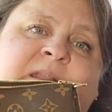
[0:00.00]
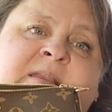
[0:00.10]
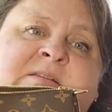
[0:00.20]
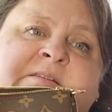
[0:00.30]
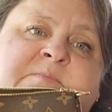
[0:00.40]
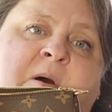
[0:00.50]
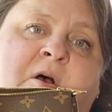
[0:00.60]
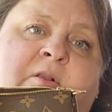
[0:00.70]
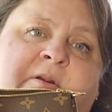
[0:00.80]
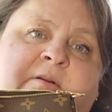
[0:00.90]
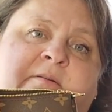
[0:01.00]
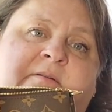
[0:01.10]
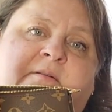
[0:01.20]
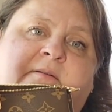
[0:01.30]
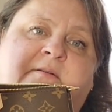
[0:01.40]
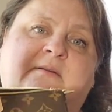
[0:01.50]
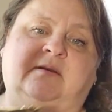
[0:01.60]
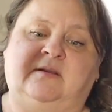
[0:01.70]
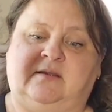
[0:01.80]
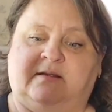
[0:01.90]
It's smaller.
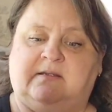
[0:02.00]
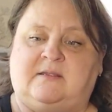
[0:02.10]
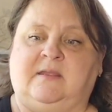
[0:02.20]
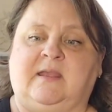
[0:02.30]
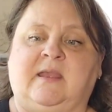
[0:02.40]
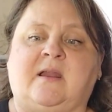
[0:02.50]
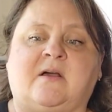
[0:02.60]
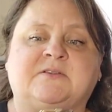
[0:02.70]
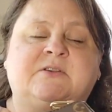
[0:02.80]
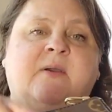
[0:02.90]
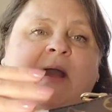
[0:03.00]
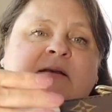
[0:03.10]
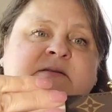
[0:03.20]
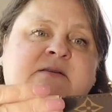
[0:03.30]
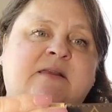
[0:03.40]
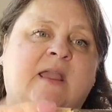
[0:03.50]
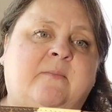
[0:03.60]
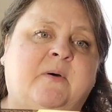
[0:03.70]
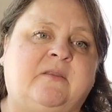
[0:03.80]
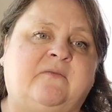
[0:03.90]
It also has the
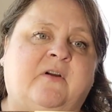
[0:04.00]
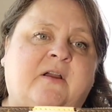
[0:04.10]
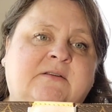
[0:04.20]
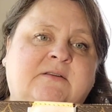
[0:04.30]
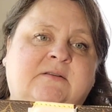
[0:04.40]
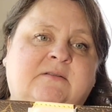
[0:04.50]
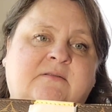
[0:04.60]
tab on the front.